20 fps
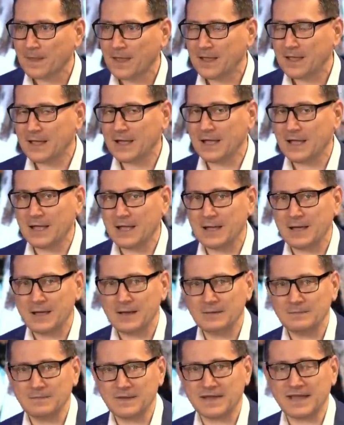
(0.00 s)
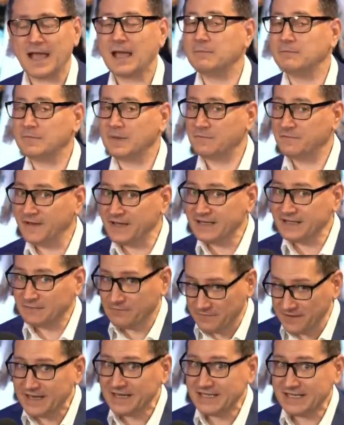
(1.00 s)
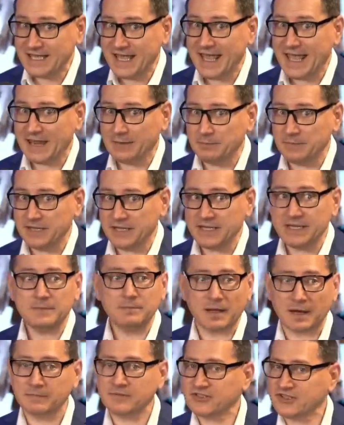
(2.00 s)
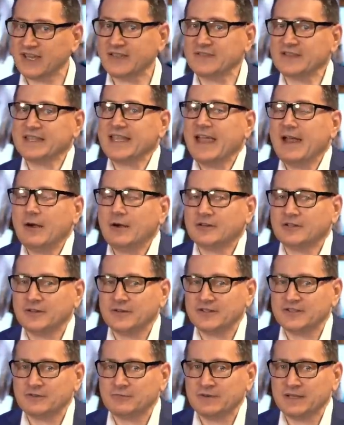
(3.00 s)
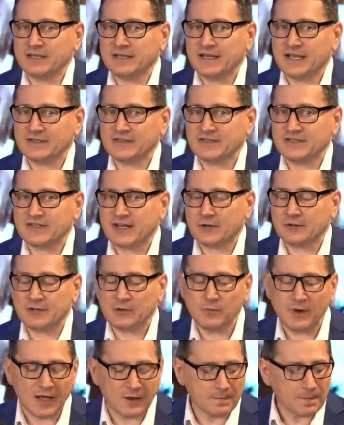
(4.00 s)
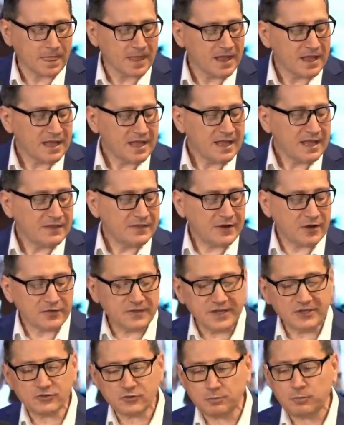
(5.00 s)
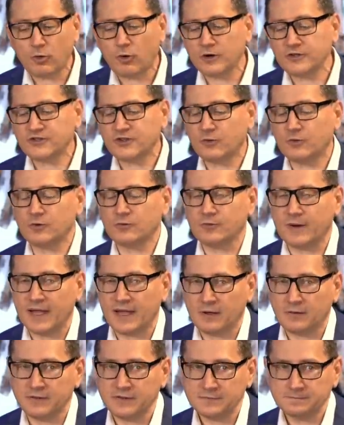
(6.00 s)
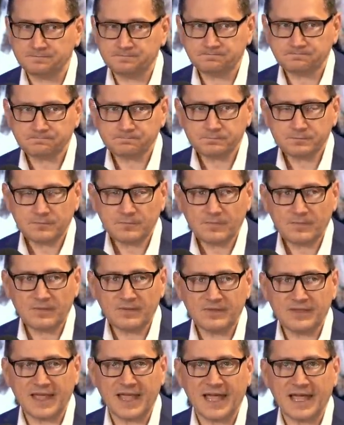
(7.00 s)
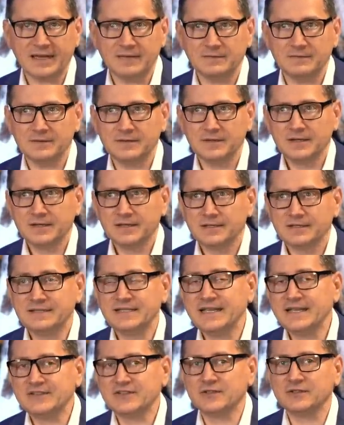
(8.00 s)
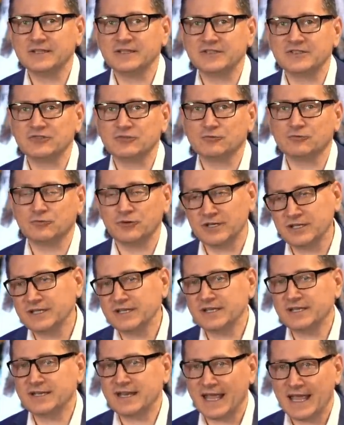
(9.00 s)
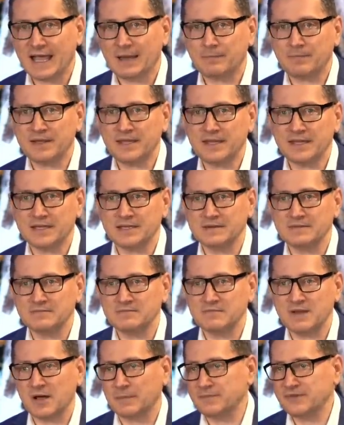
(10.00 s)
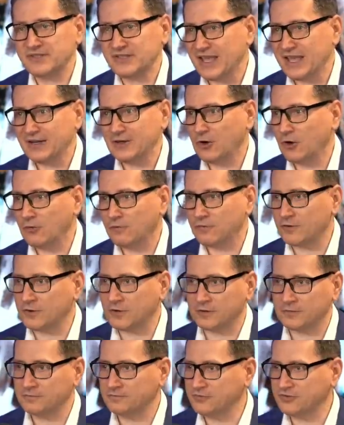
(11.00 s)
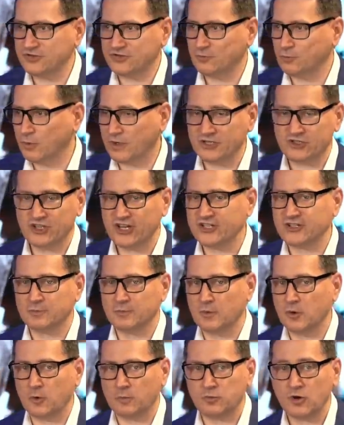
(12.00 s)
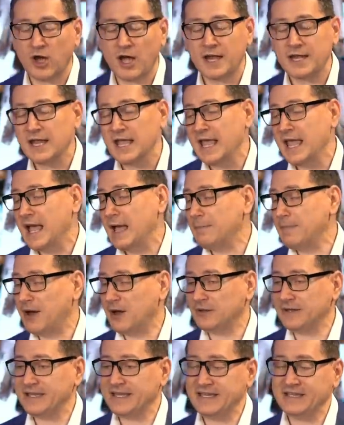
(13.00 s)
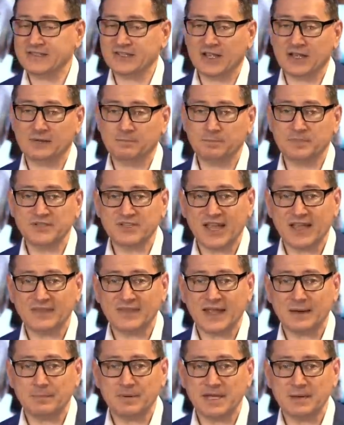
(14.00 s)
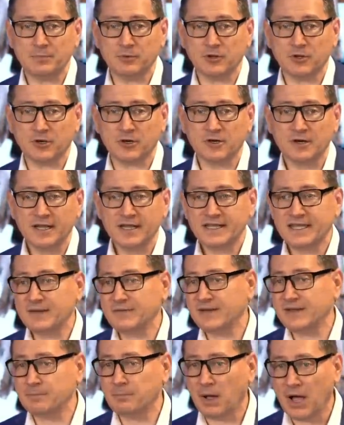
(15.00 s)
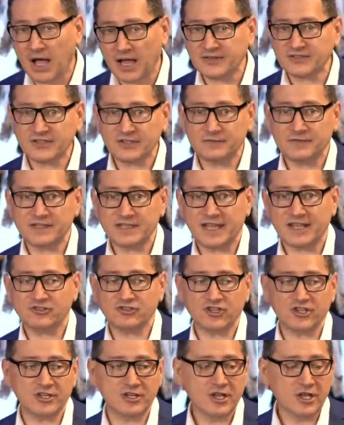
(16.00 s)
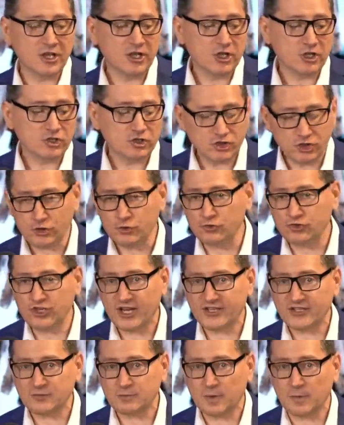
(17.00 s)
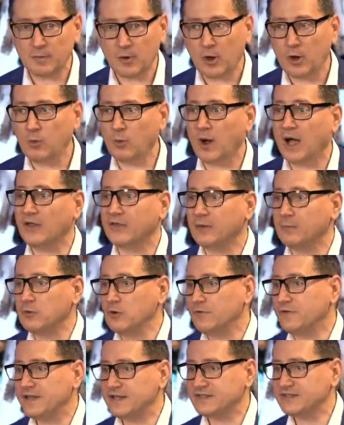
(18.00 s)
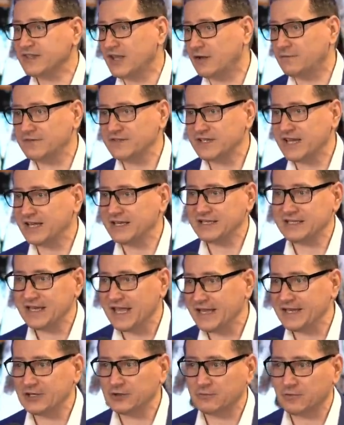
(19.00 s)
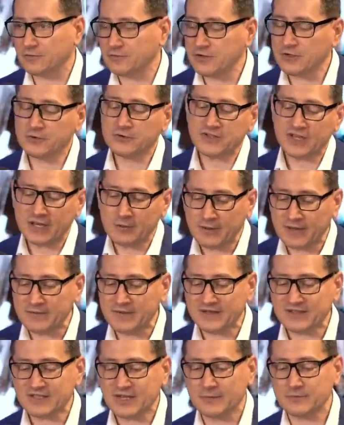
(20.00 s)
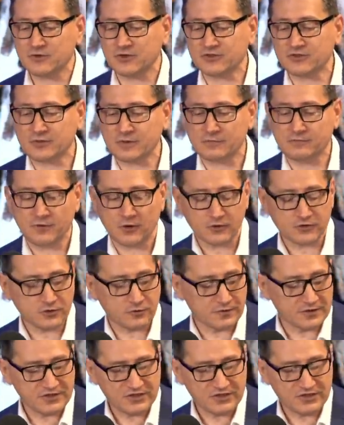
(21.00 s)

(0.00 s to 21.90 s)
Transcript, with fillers: Uh, the Vin Vin can be. I'm just saying the character isn't really necessarily. Well, there are these reports going around that Diesel is really unhappy and upset over what Jason Momoa brought. Apparently, he's upset that people are giving positive attention to Jason Momoa while the movie itself is getting negative reviews. Anyway, this comes to us from the folks over at